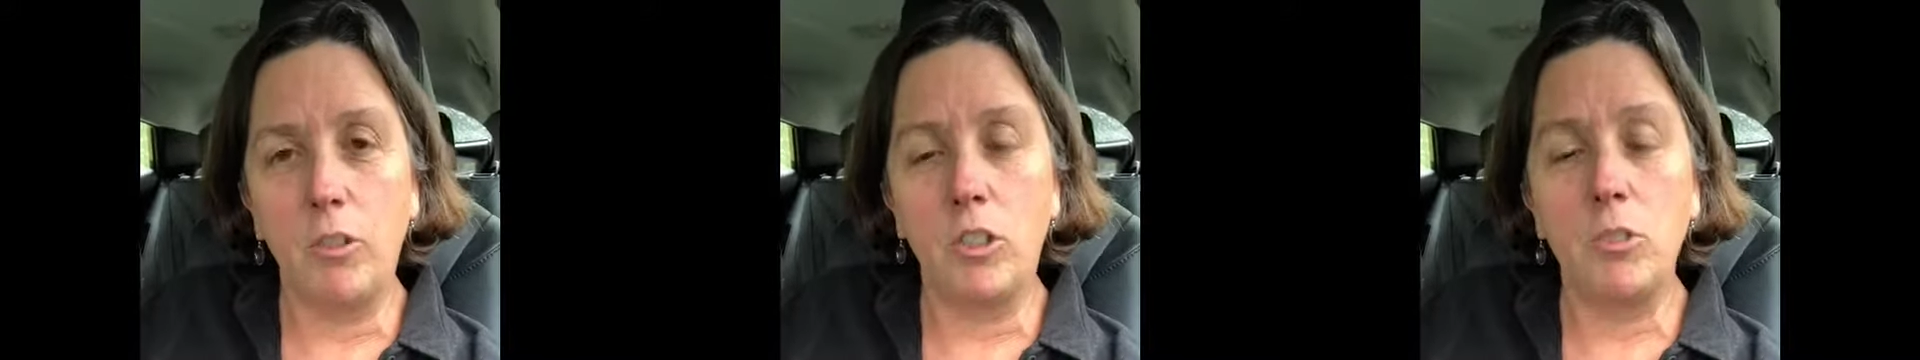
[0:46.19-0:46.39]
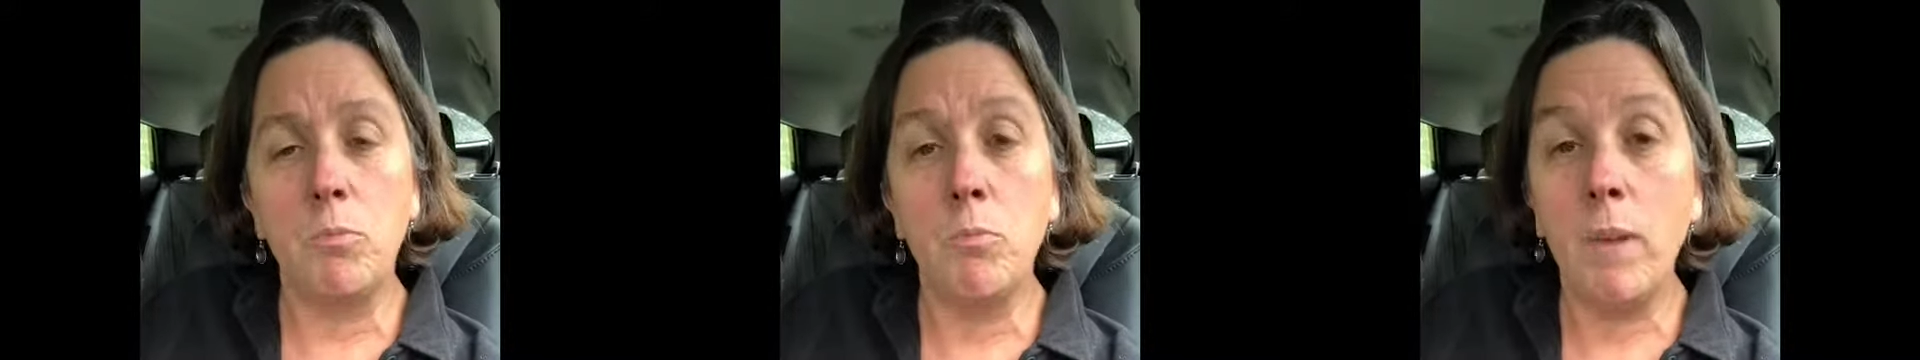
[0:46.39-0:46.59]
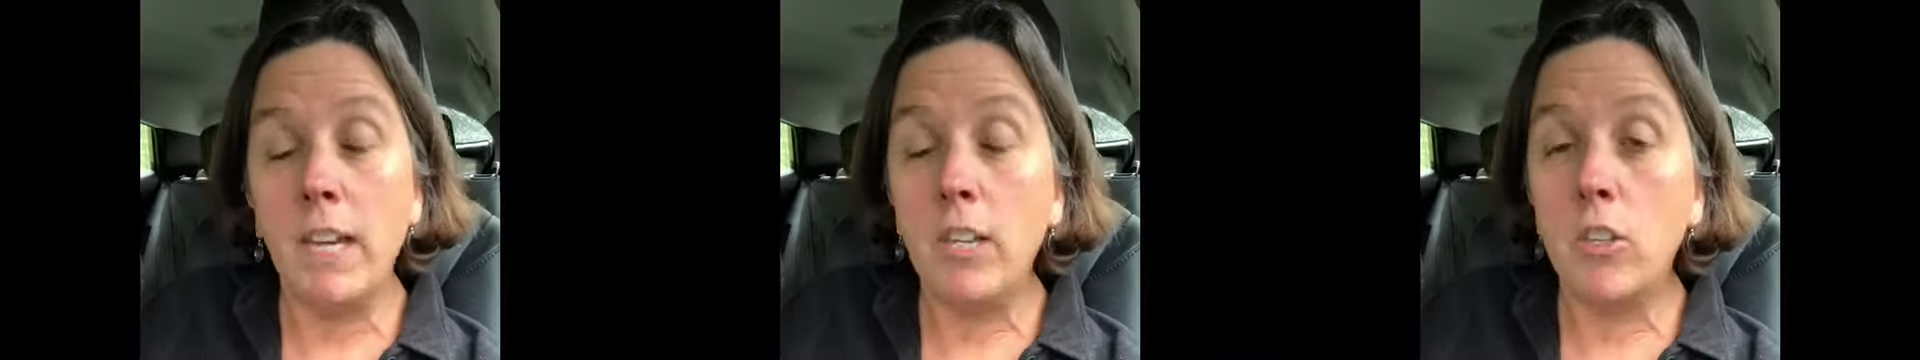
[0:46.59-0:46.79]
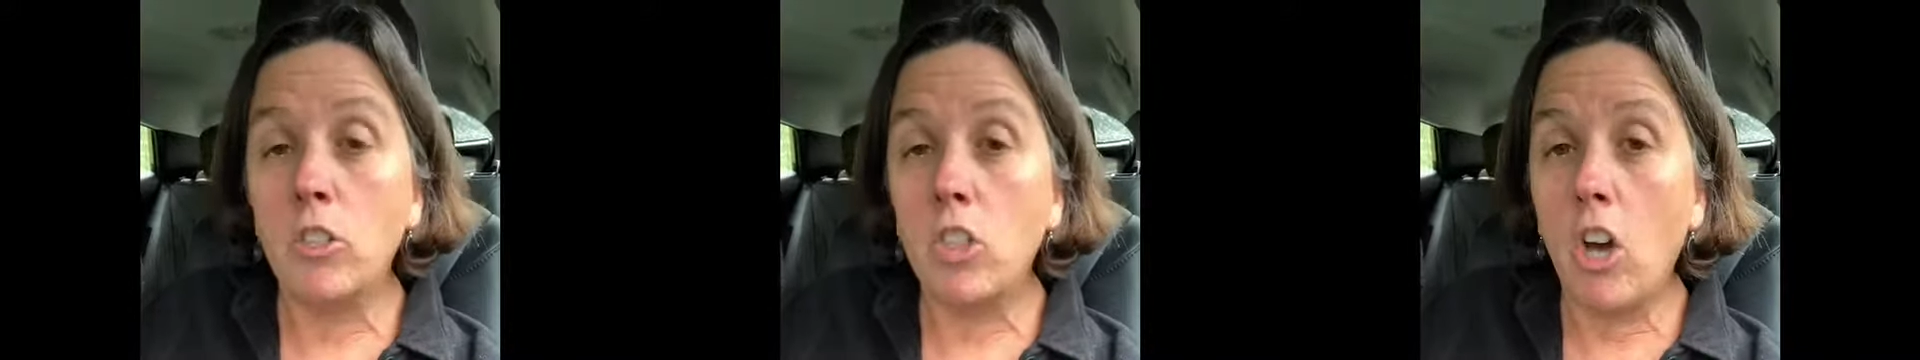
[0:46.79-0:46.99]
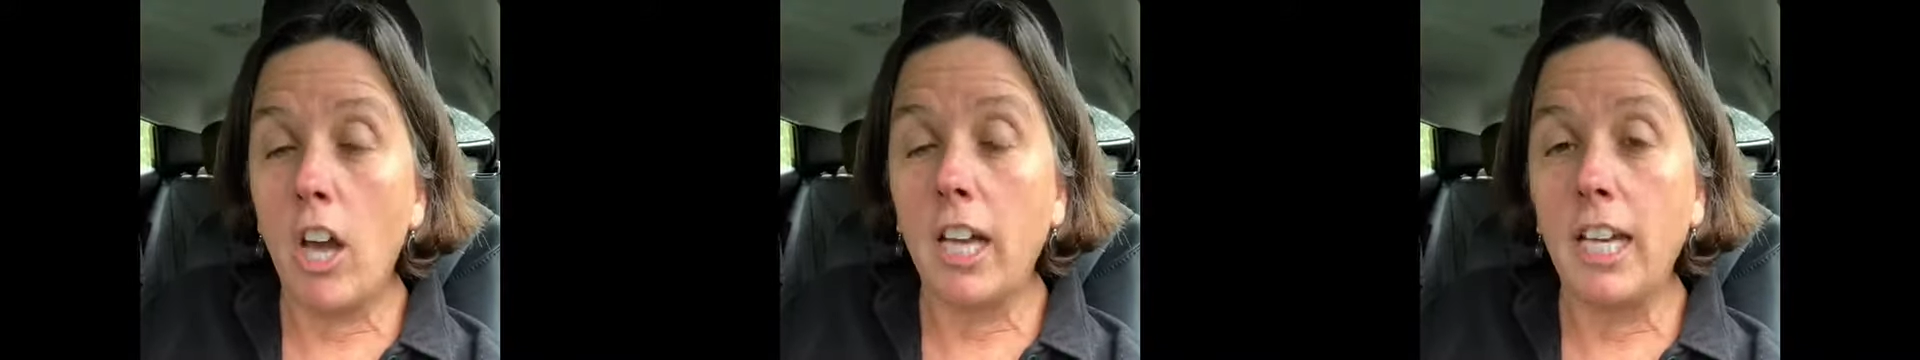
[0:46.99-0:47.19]
You're, you're
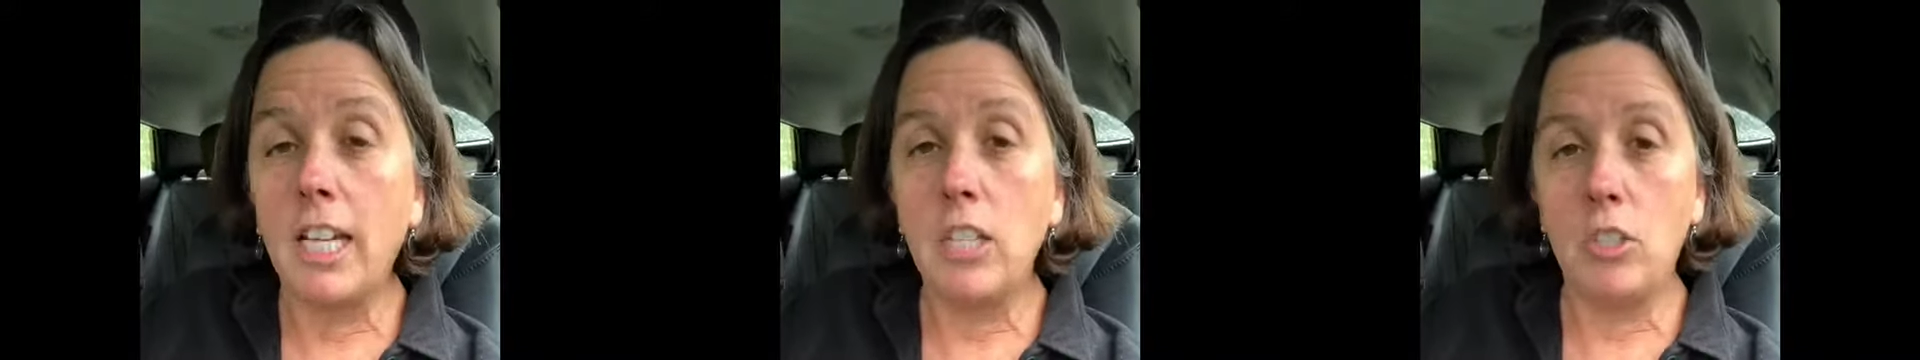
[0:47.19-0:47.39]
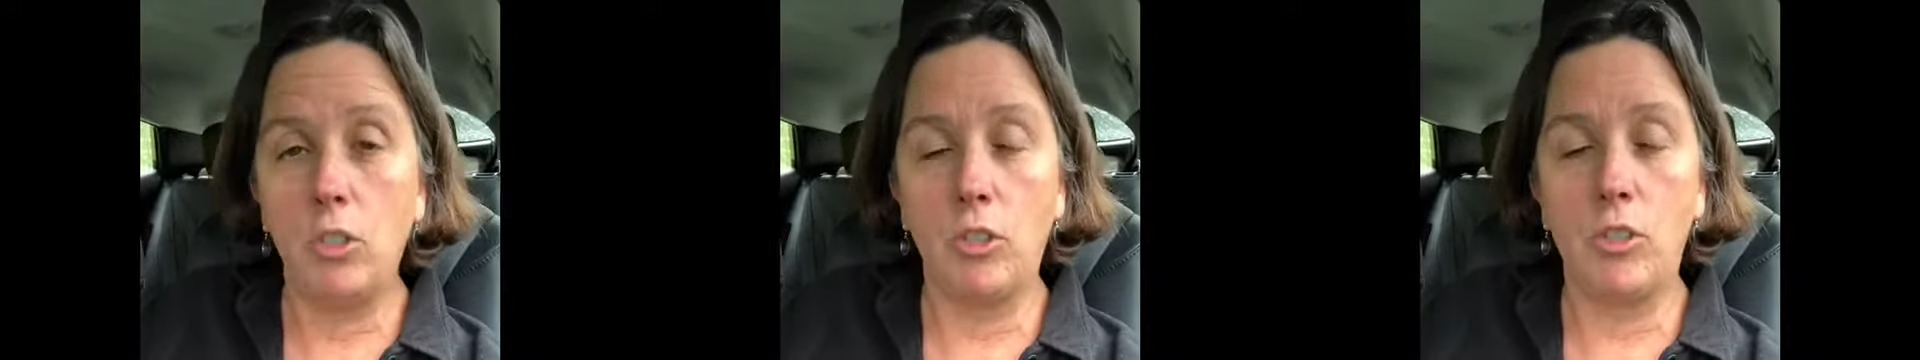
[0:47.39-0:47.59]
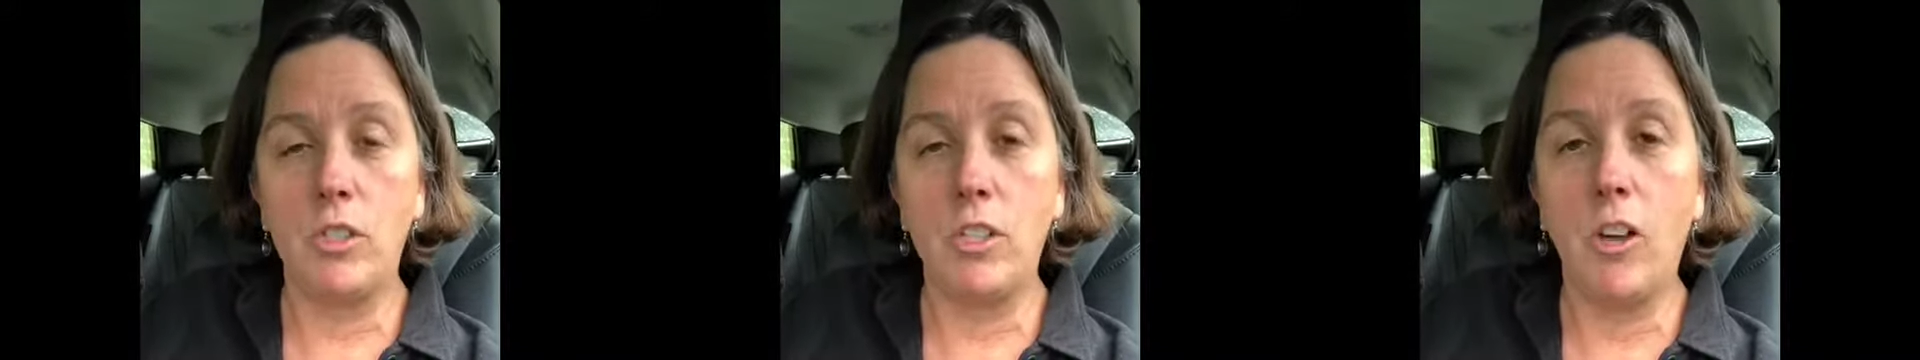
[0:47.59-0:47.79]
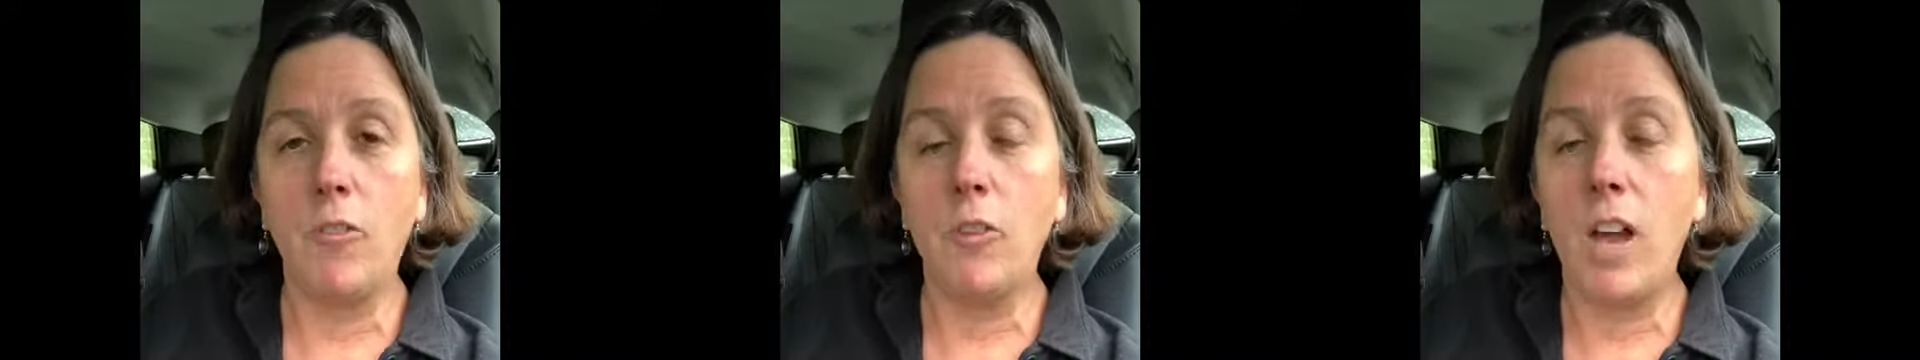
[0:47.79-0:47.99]
talking to yourself.